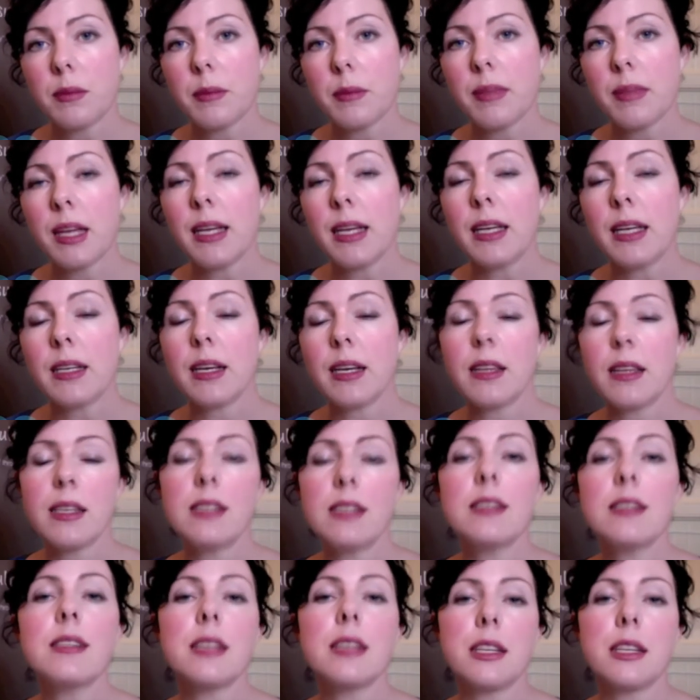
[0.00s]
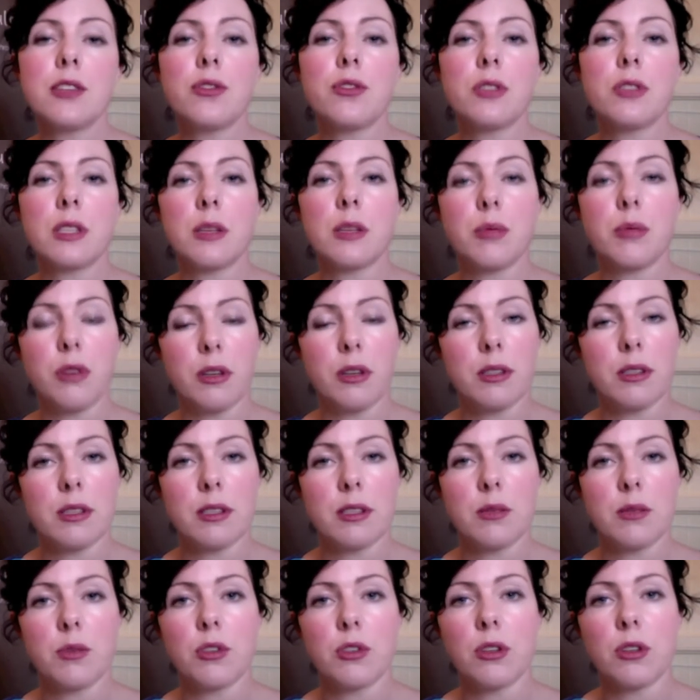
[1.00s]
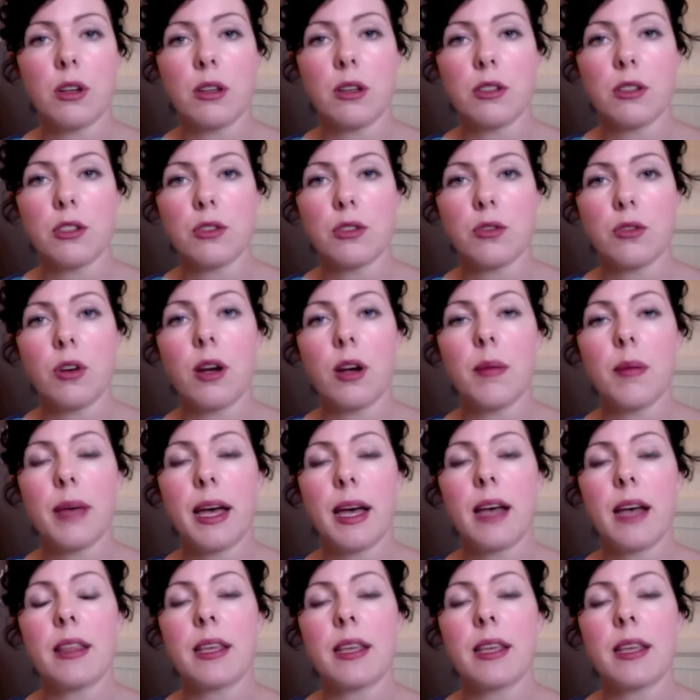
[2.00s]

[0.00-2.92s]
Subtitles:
And this is an interesting process which I'll describe how